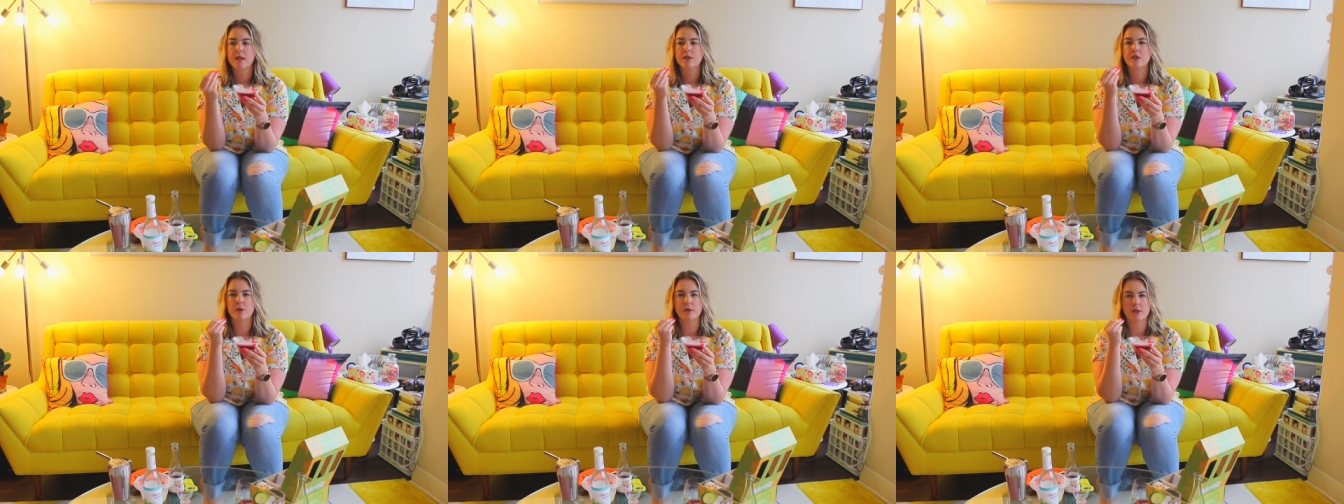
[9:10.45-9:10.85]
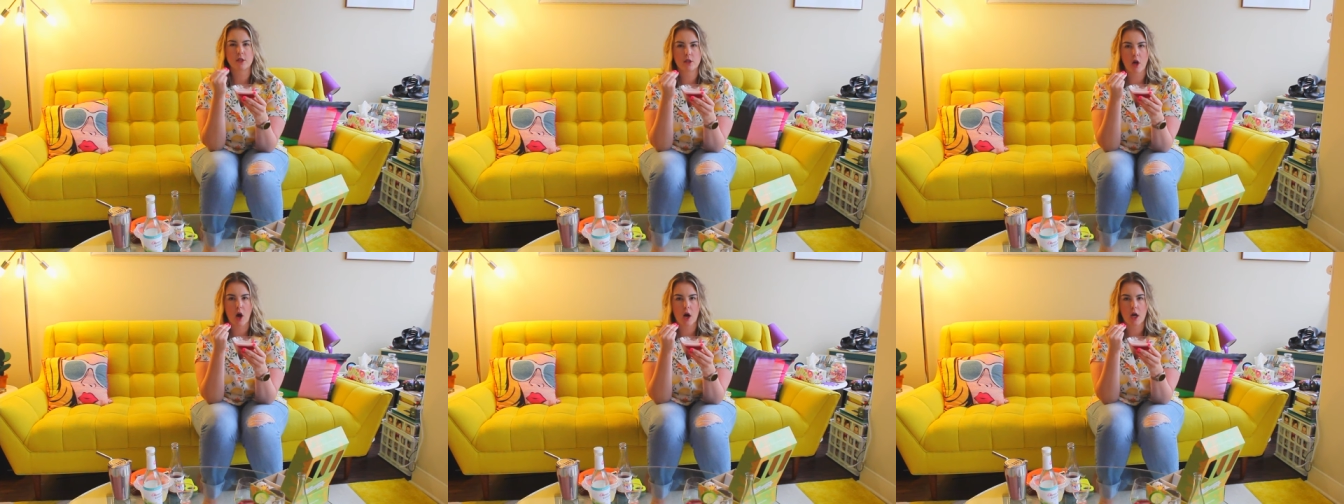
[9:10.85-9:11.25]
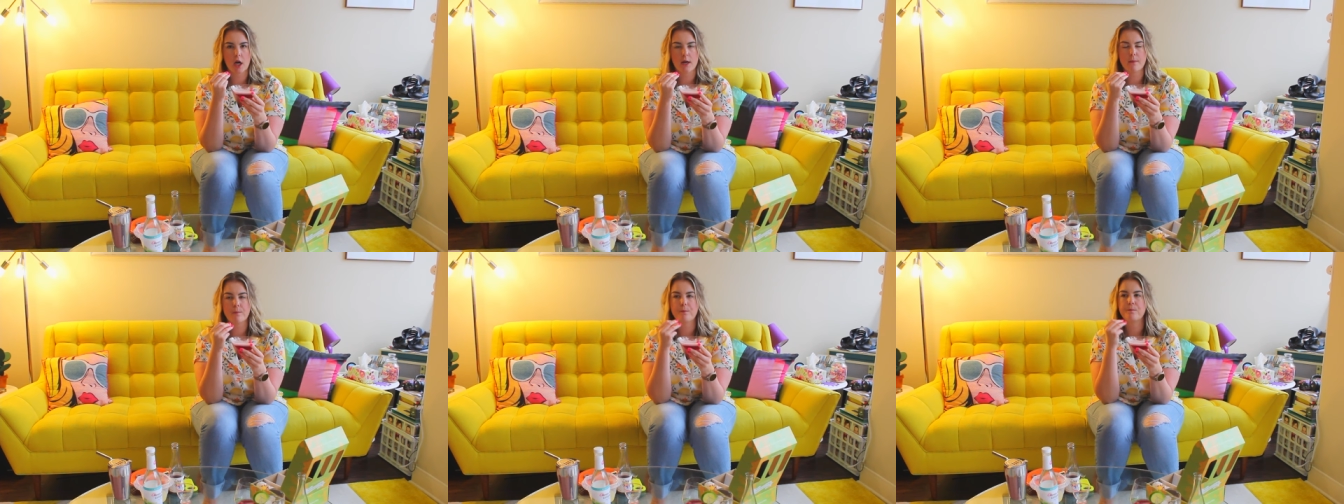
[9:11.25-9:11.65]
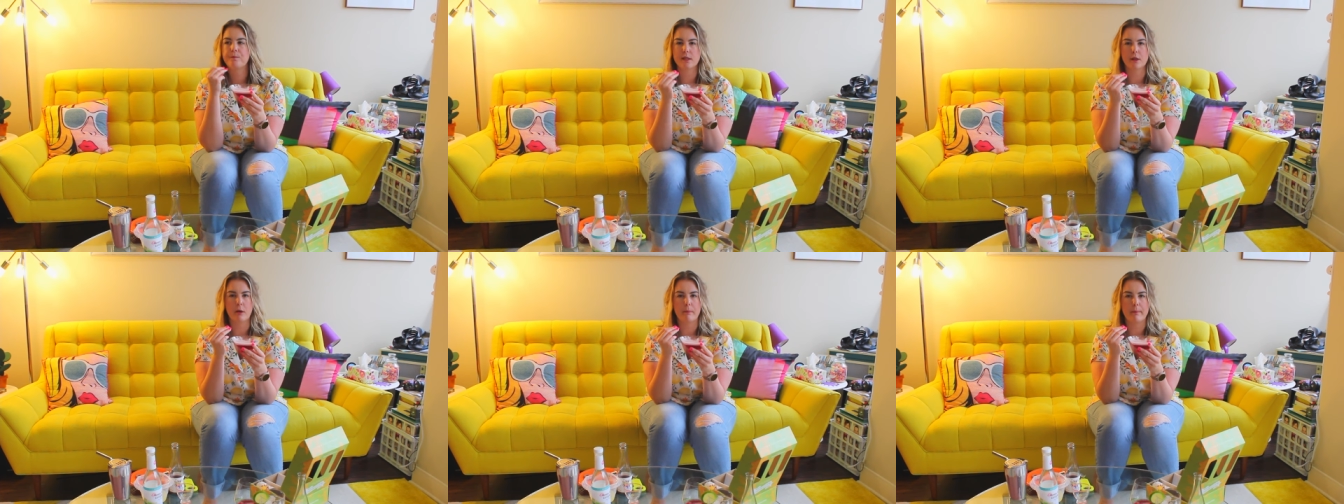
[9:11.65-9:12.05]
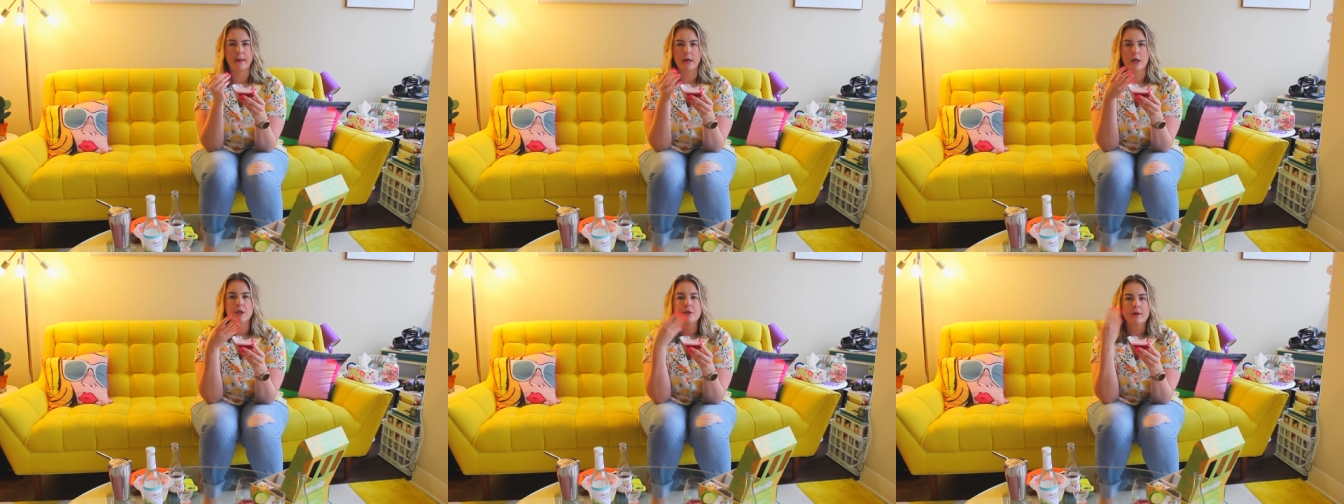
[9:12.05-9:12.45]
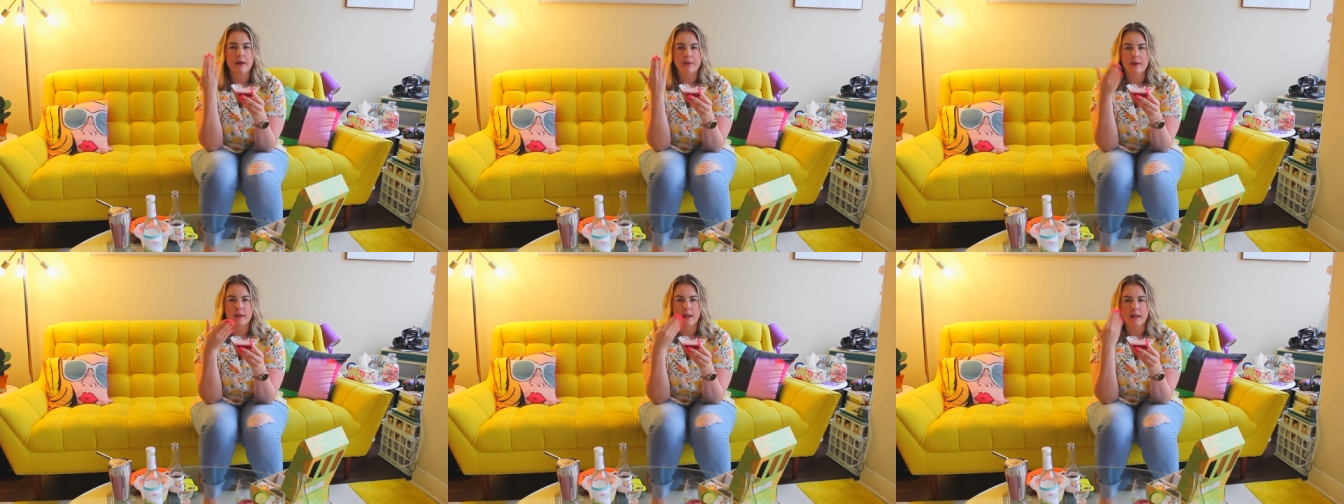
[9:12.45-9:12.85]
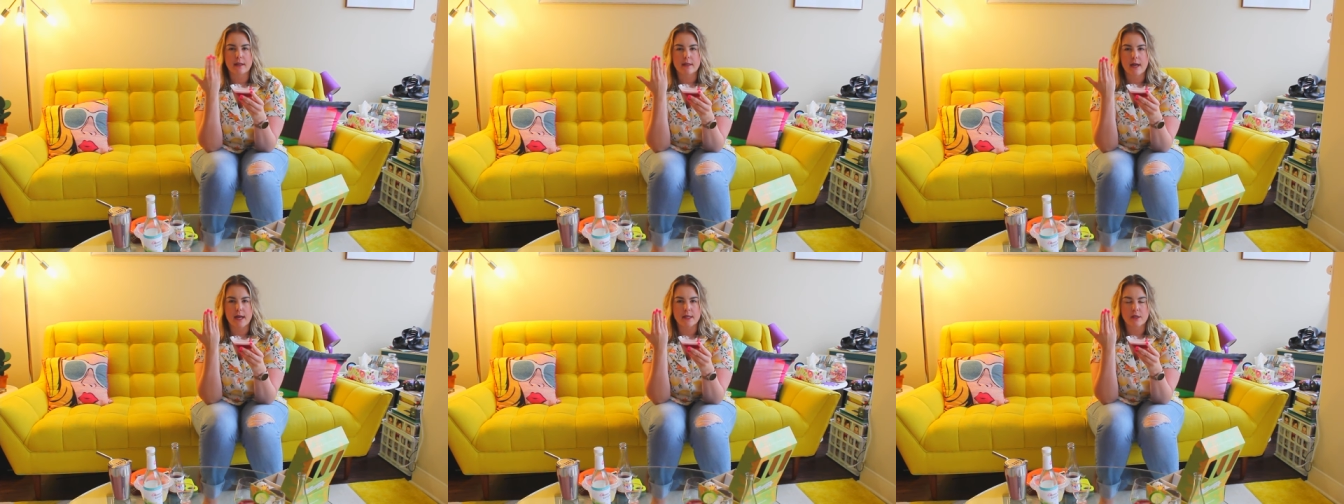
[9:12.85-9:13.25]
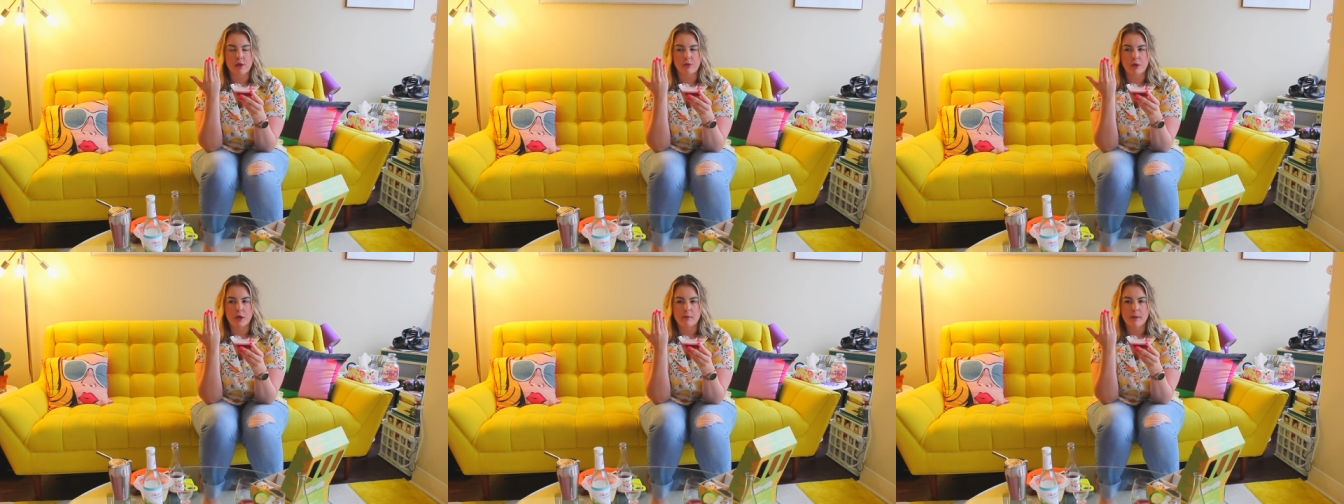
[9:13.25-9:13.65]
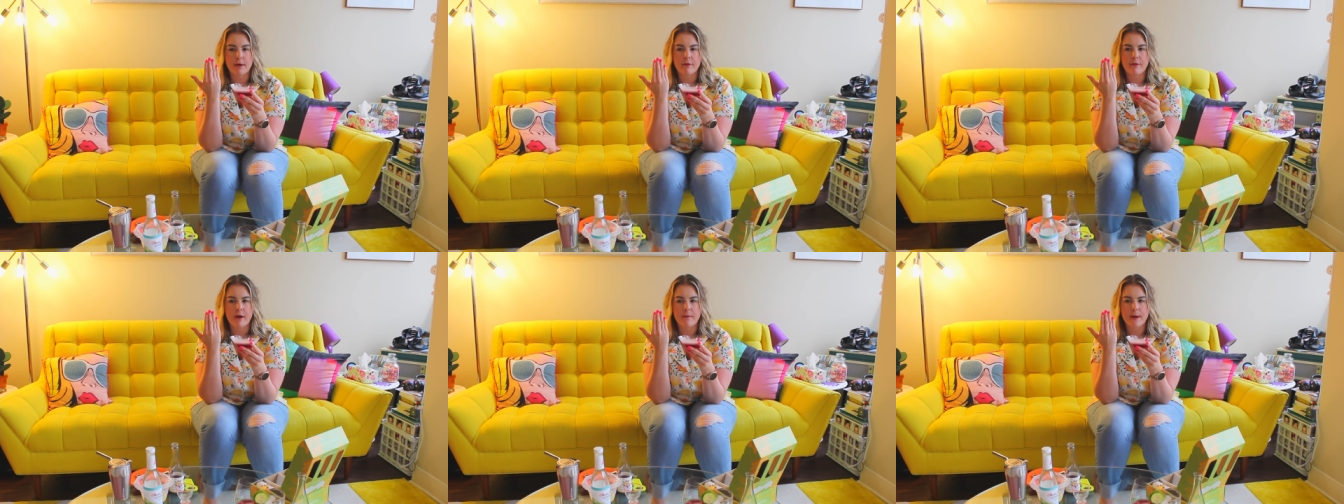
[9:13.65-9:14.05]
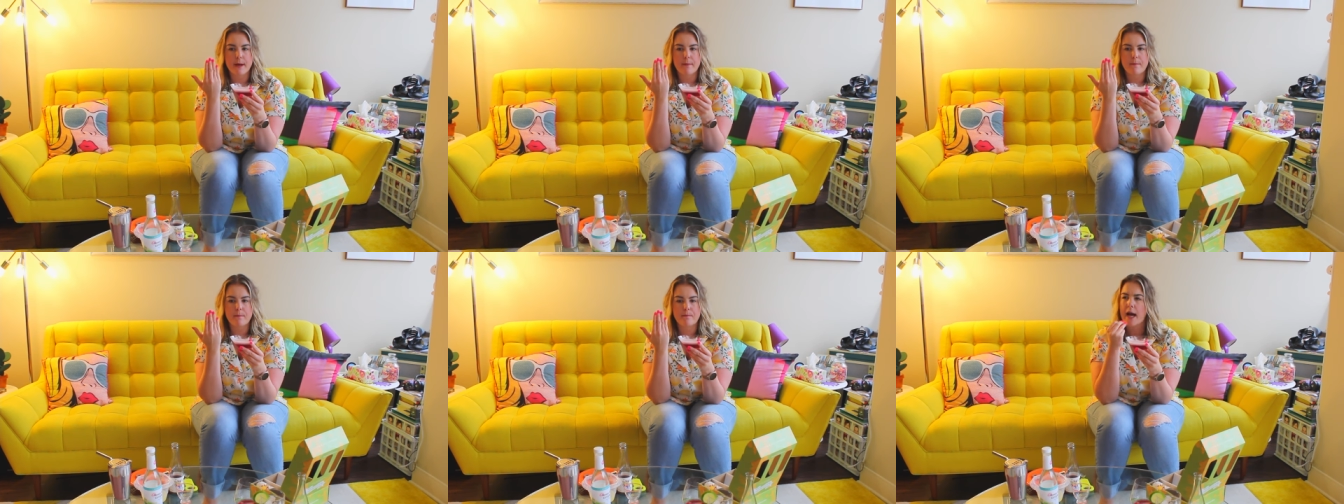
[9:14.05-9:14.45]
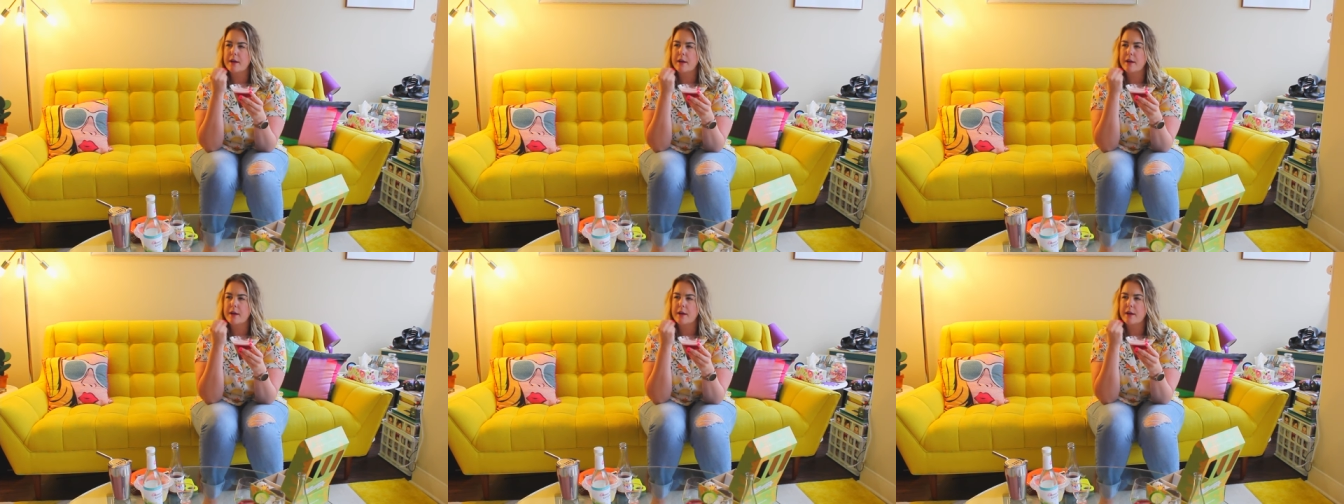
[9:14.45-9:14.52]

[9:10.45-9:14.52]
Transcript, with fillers: So it's tart, it's a little bitter. You get the like nice aroma from it.